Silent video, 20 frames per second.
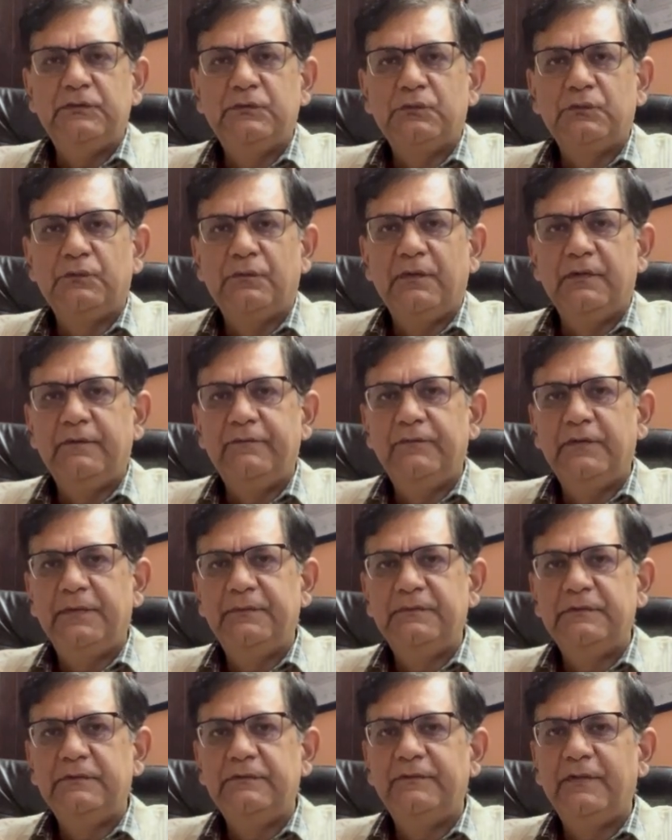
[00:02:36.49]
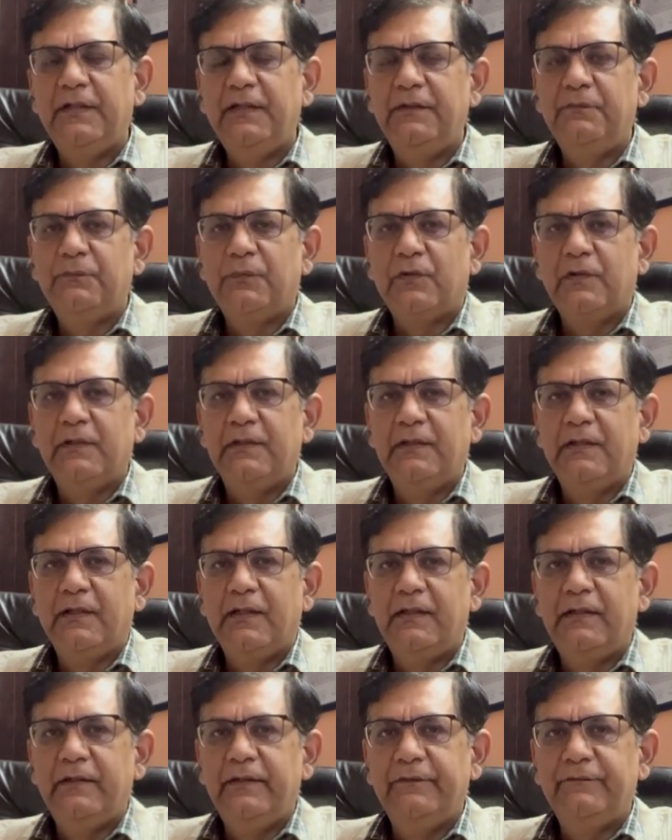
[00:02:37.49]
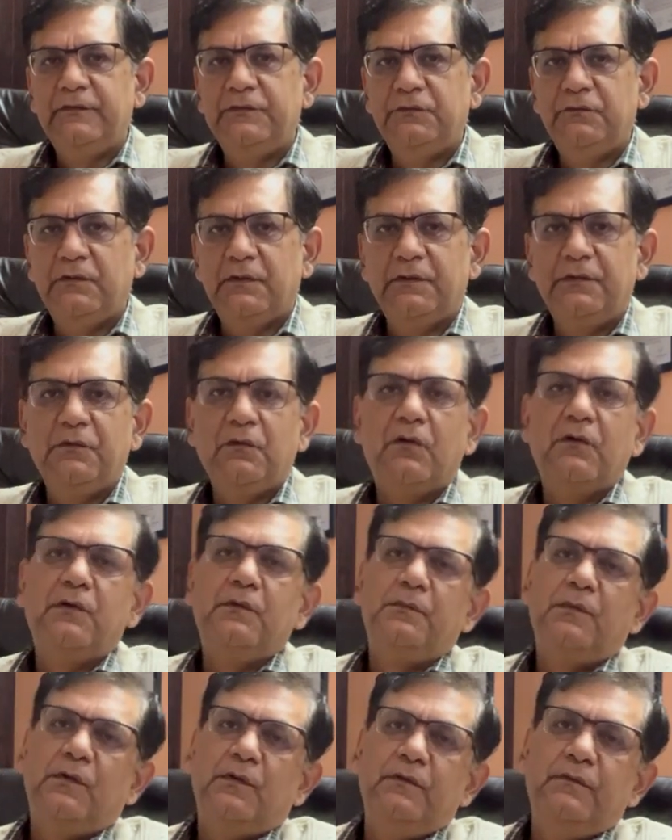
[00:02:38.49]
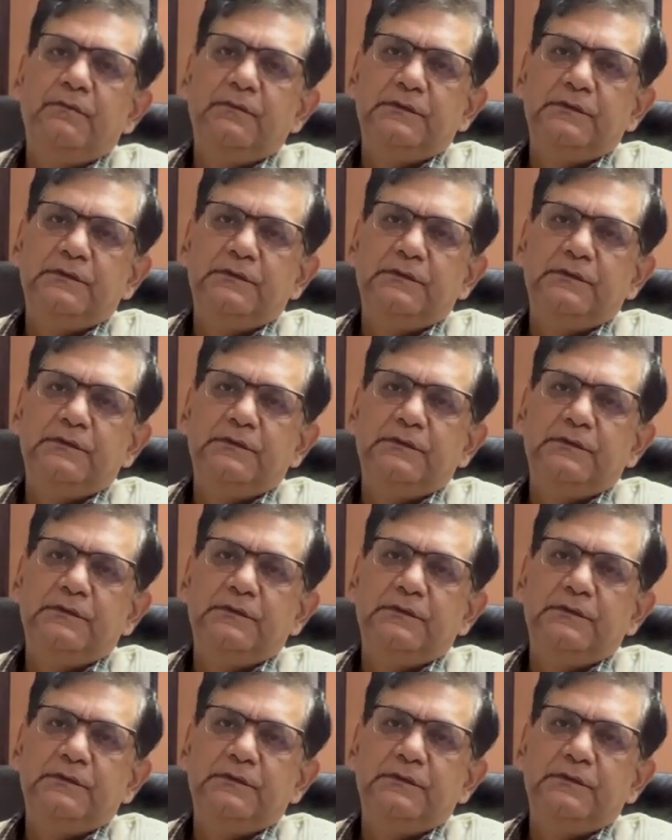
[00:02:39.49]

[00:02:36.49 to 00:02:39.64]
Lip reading: So one of them is a very important artery which we can talk about,